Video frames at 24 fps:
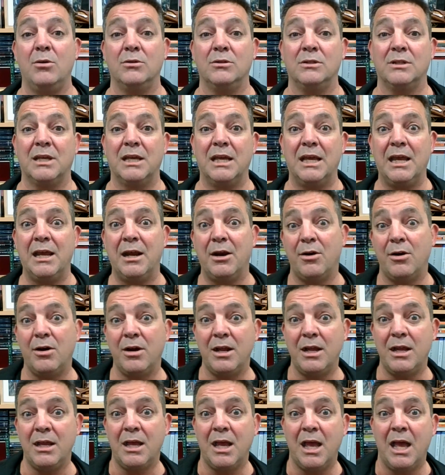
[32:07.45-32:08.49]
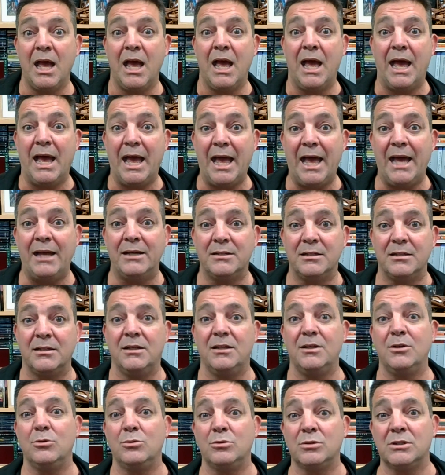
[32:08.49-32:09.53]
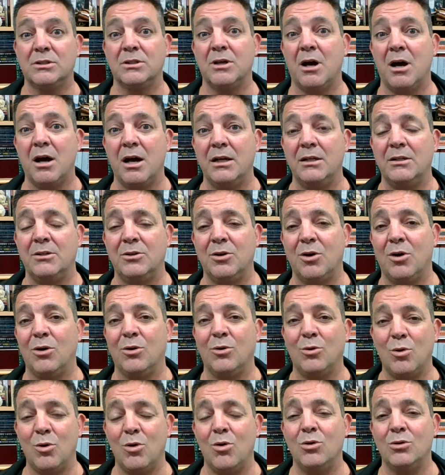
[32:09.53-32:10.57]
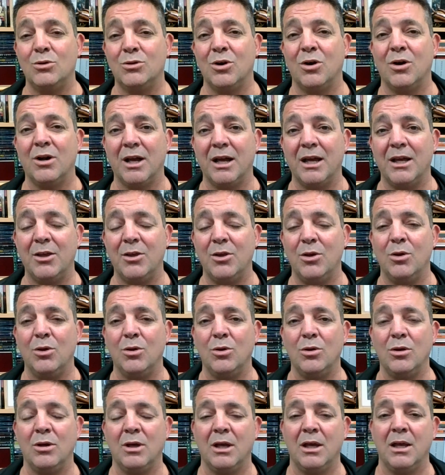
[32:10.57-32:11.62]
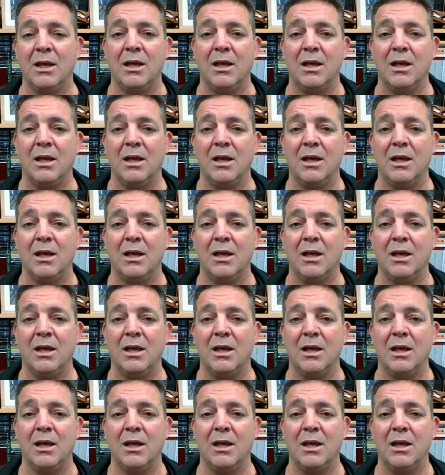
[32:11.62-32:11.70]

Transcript: It's kerry@hillside.org.au.